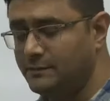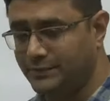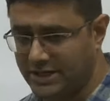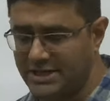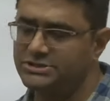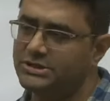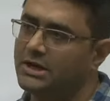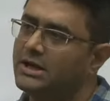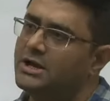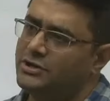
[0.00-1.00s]
potential.
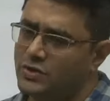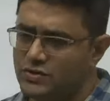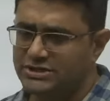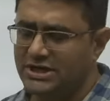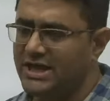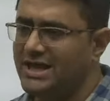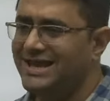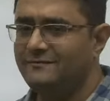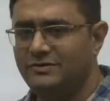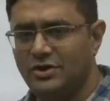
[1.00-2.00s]
Usually
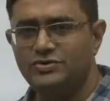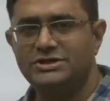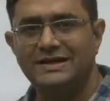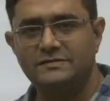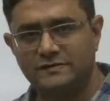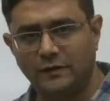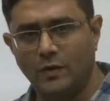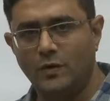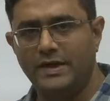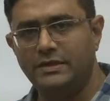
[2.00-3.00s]
evolution is
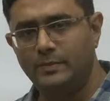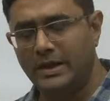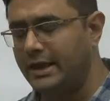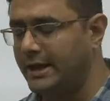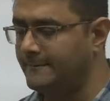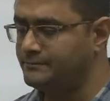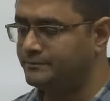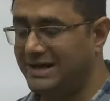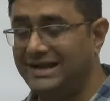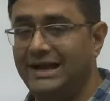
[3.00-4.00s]
slow in the beginning,
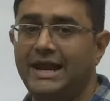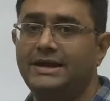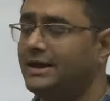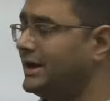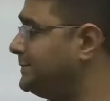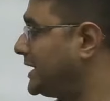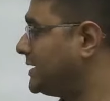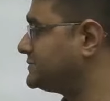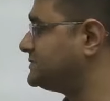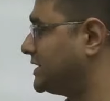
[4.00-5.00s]
but later it
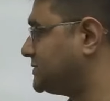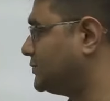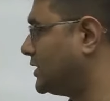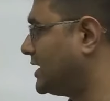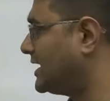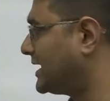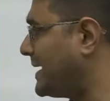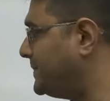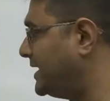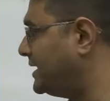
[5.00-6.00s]
becomes much more
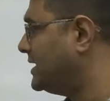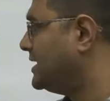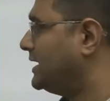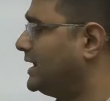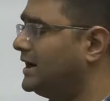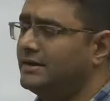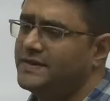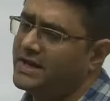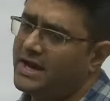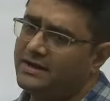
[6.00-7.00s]
rapid.
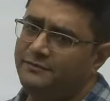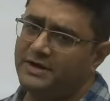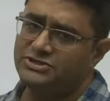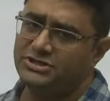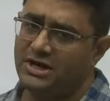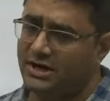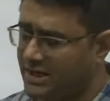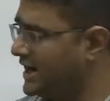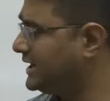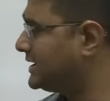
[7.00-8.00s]
There are differential
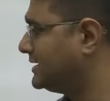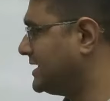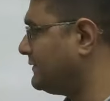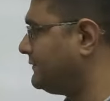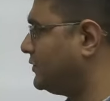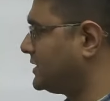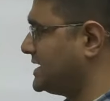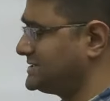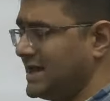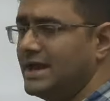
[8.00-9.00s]
rate, therefore they
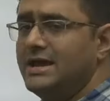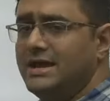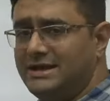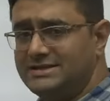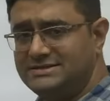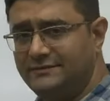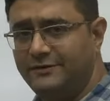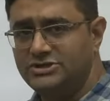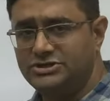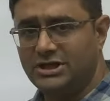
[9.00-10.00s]
say it is
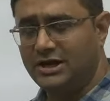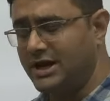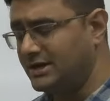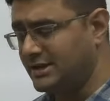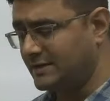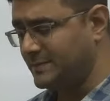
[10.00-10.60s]
differential rate. That